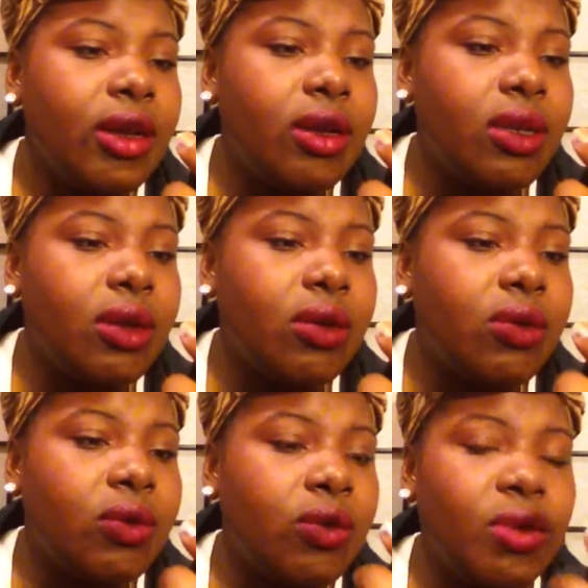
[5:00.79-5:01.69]

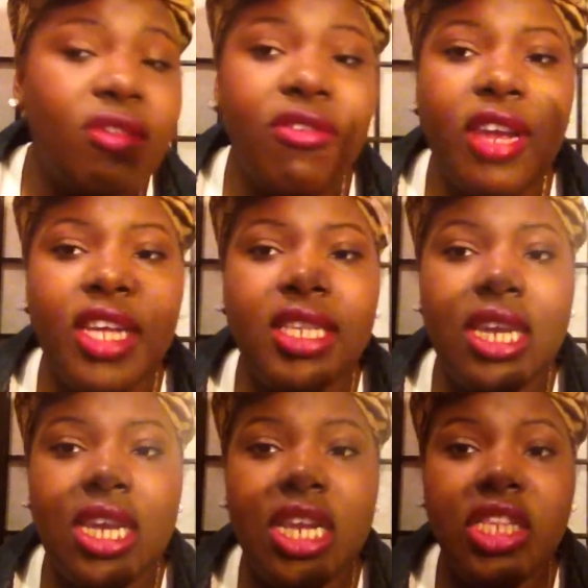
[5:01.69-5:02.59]
little reflex
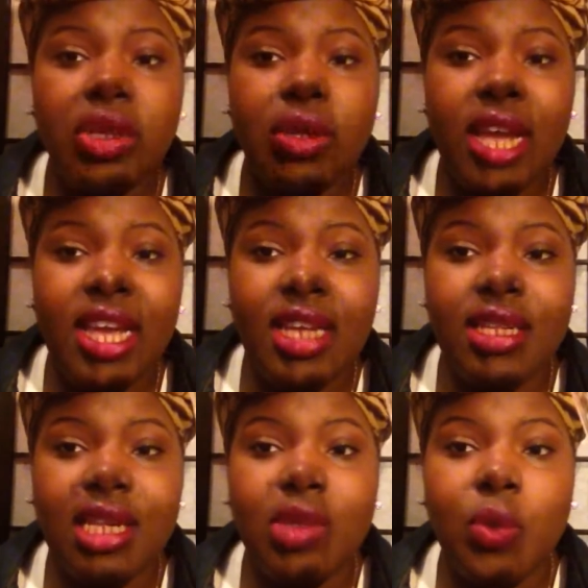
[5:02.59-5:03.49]
in it, so that I guess
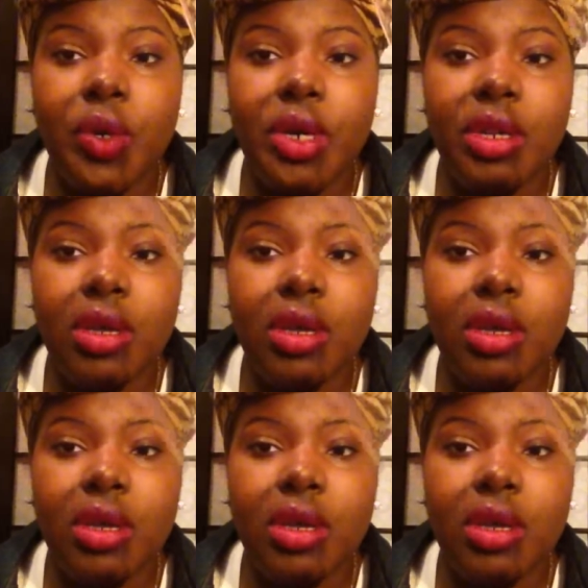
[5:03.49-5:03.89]
that's where the